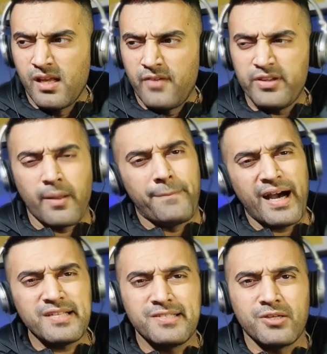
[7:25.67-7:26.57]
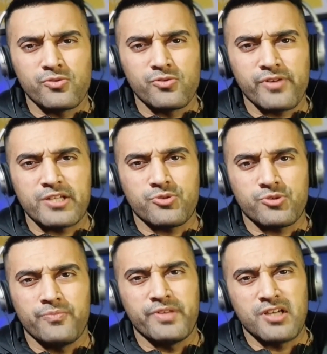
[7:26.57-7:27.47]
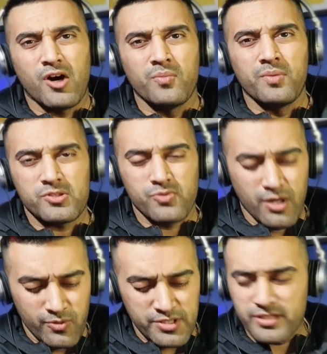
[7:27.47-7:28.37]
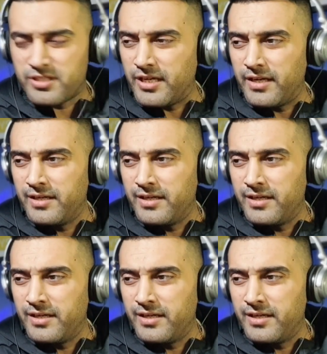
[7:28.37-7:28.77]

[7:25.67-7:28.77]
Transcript: think the bicycle race was from this album as well, wasn't it?